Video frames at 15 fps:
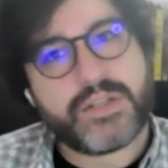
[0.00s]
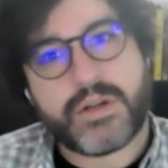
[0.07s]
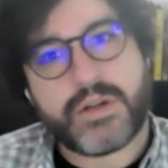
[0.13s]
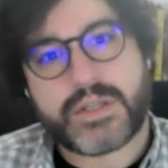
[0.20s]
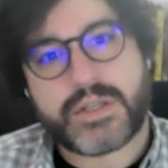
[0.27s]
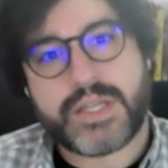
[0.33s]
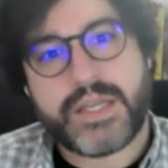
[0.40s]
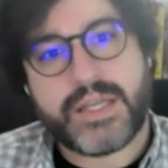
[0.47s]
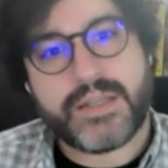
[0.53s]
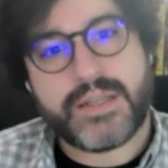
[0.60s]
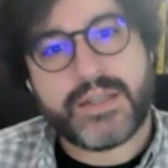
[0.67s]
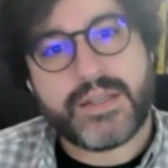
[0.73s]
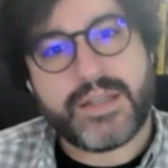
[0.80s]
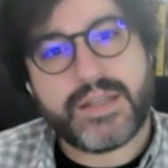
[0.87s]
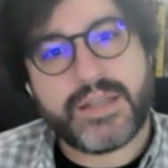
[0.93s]
Sharks
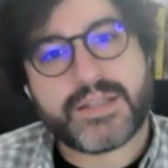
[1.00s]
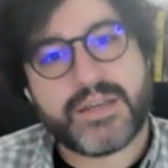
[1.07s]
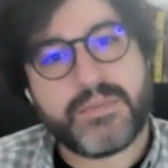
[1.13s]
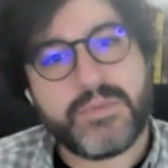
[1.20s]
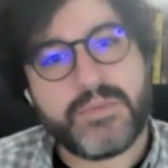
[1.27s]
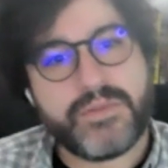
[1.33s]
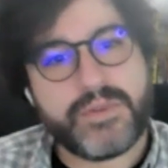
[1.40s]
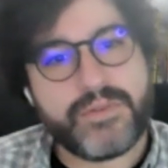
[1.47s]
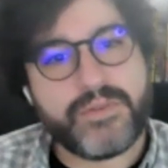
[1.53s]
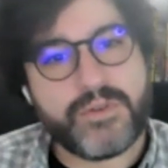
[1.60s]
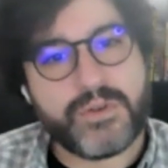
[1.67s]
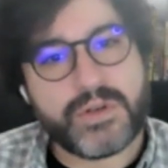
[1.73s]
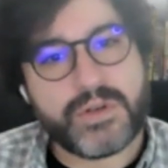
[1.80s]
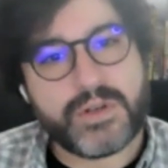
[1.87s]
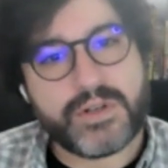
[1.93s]
can't stop moving
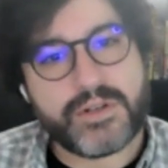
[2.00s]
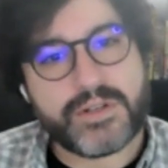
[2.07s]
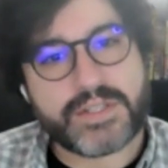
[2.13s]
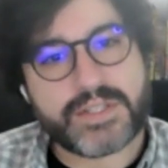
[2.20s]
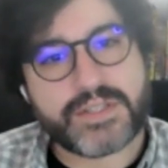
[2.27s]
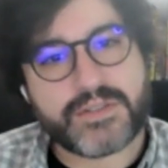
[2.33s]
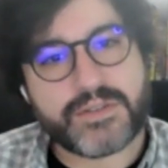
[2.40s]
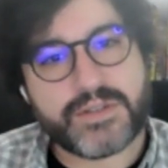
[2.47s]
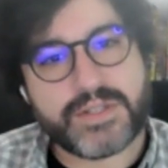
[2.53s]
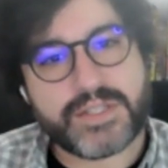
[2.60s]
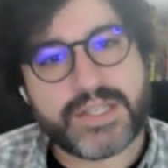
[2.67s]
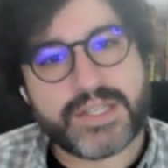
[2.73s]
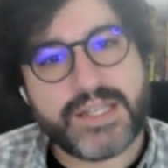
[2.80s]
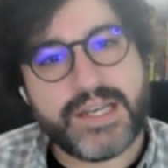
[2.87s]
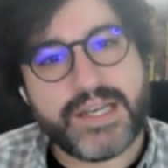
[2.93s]
forward or else
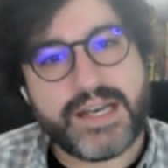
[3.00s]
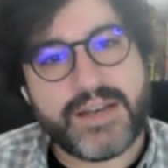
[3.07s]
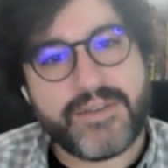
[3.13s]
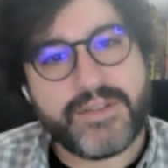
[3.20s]
they die.